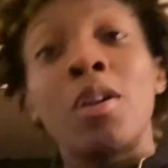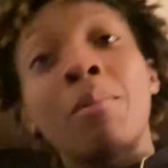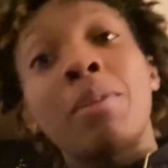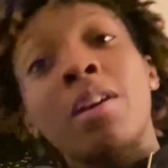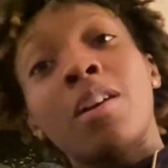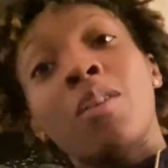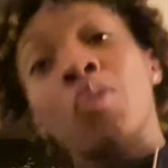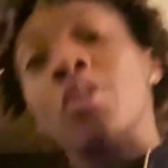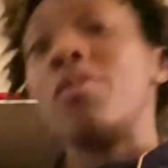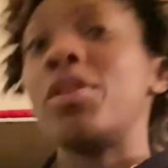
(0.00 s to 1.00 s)
a pair,
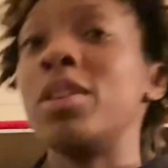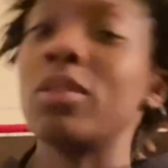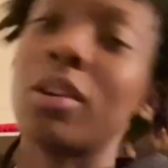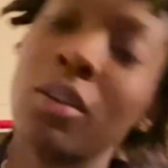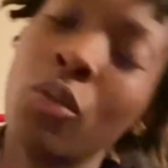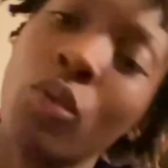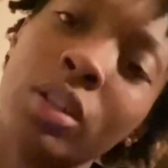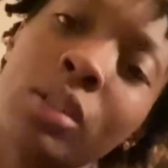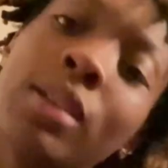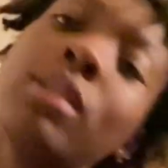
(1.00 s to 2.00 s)
or if these are on your
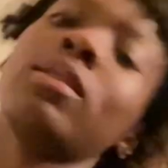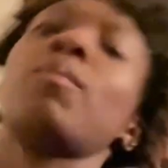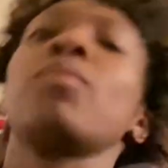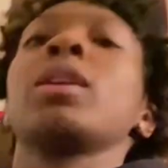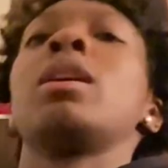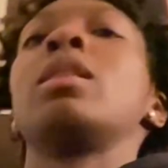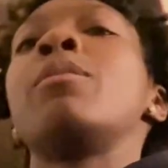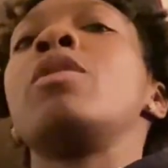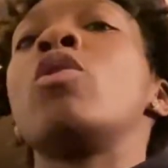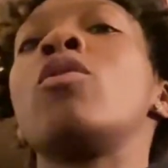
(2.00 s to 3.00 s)
wish list. And let
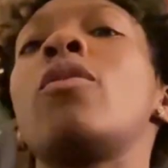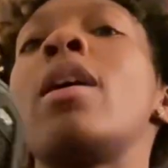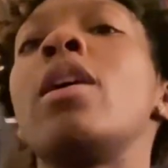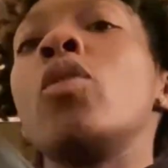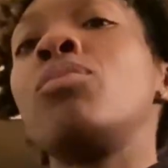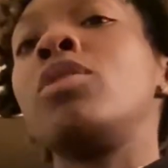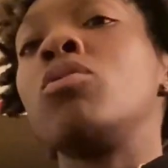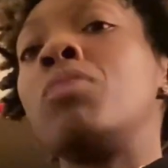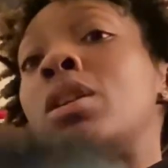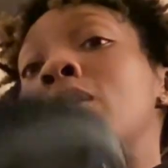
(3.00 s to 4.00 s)
me know if I helped you
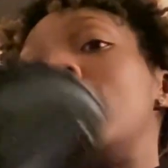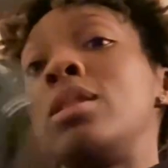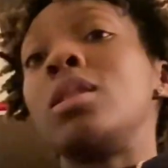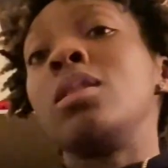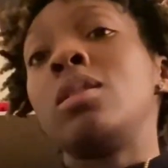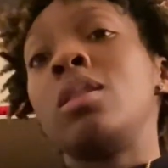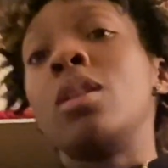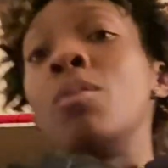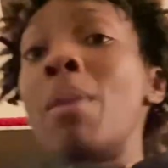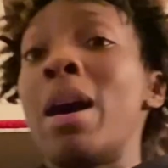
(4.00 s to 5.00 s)
make a decision
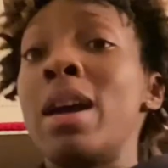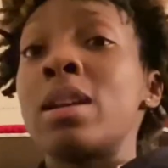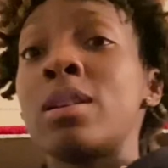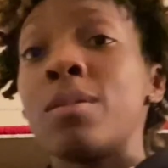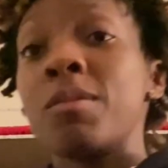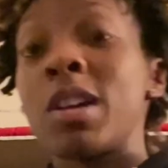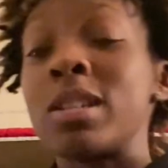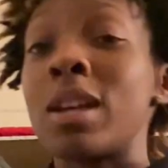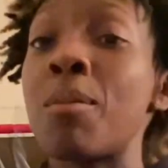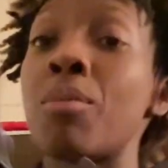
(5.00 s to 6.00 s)
in buying them.
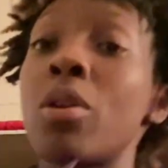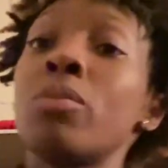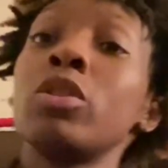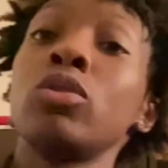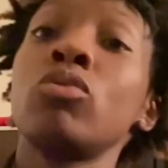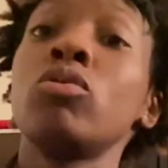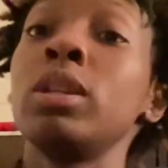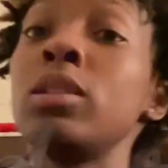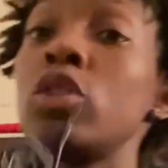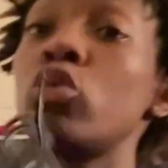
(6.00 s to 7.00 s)
Because I promise you,
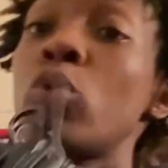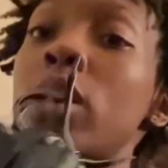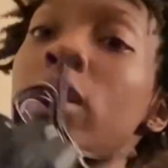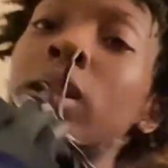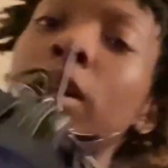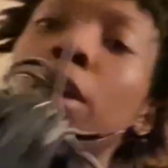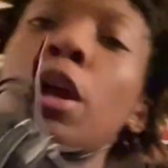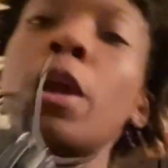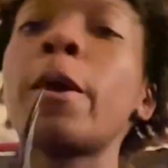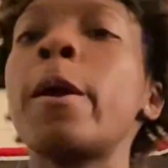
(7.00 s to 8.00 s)
these is worth
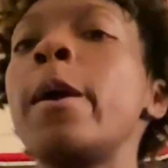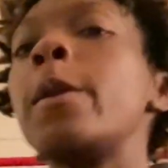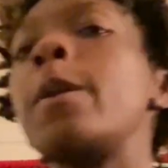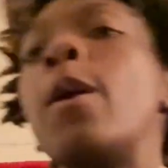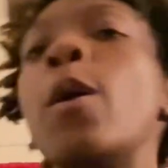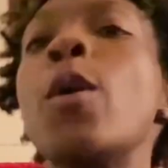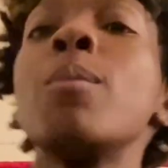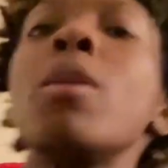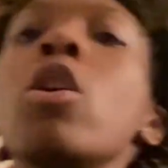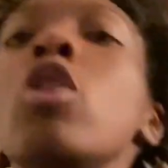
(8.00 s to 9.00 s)
it. No
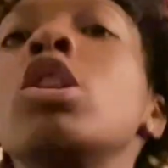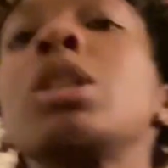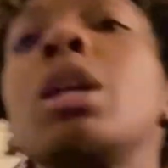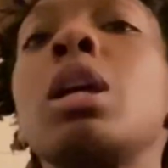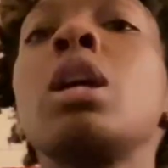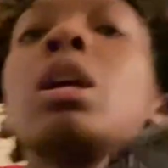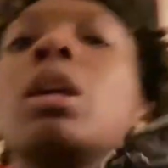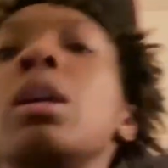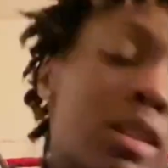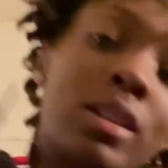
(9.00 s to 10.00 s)

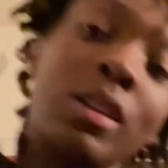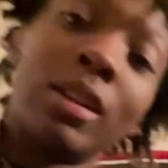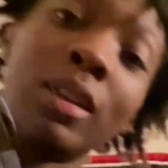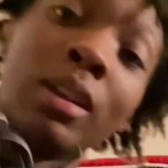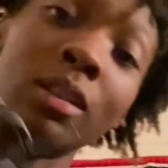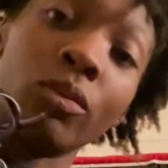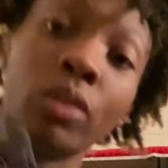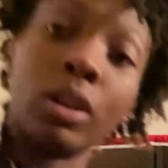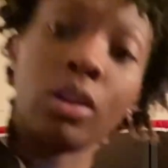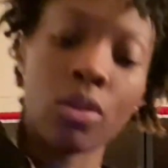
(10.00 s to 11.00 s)
bullshit. It's the end of this
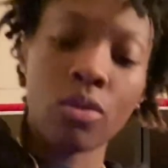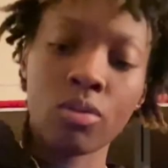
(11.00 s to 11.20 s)
video.